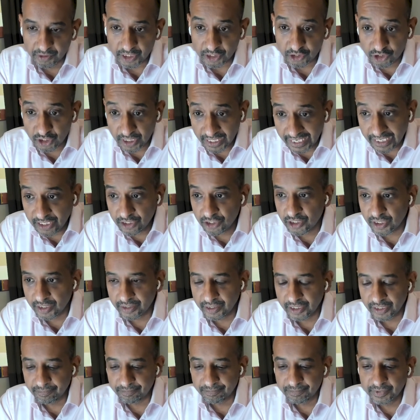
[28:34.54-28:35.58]
change,
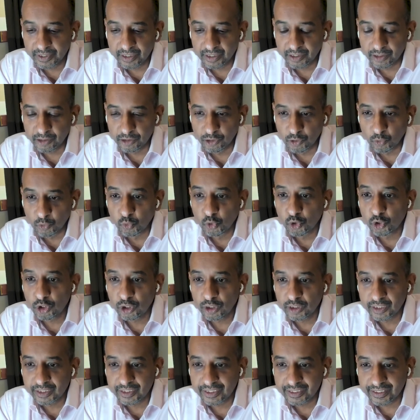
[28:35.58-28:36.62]
the
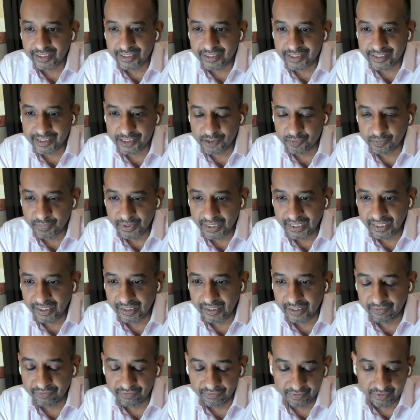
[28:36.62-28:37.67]
world is
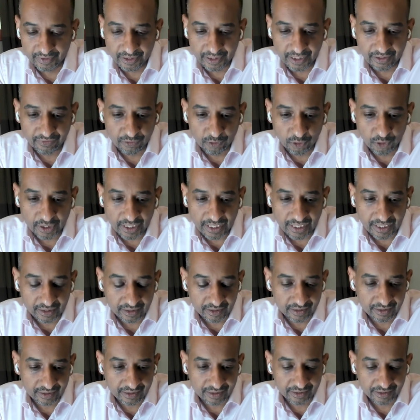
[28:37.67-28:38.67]
being, if you look at